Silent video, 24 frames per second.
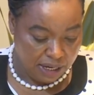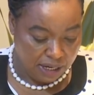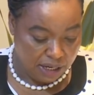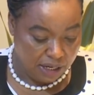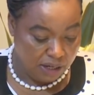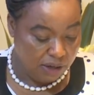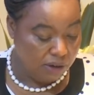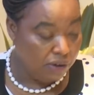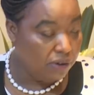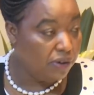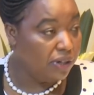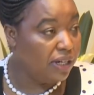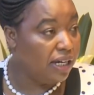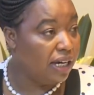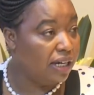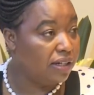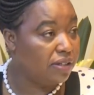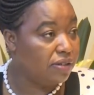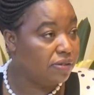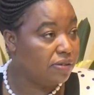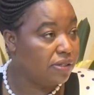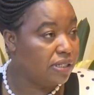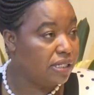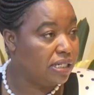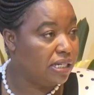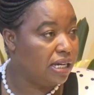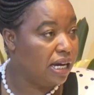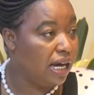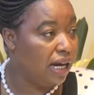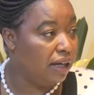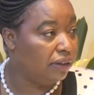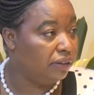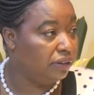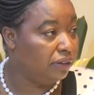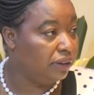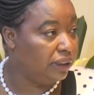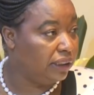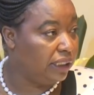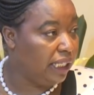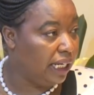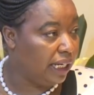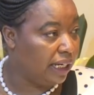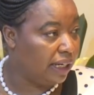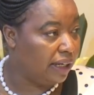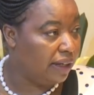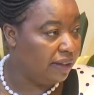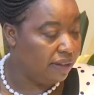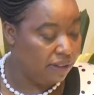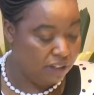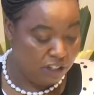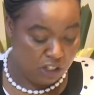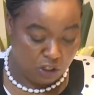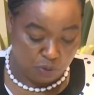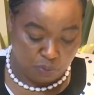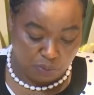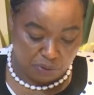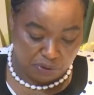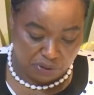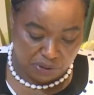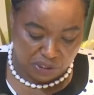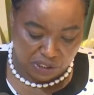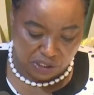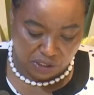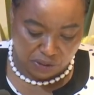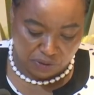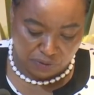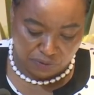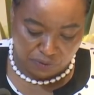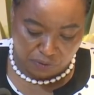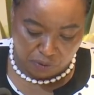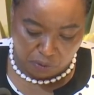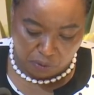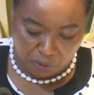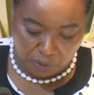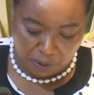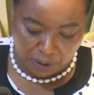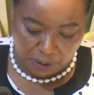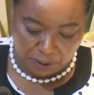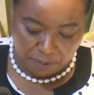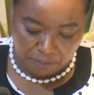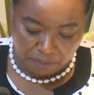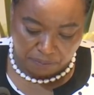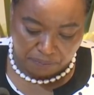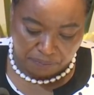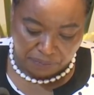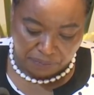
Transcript: in order to see how to take this process forward.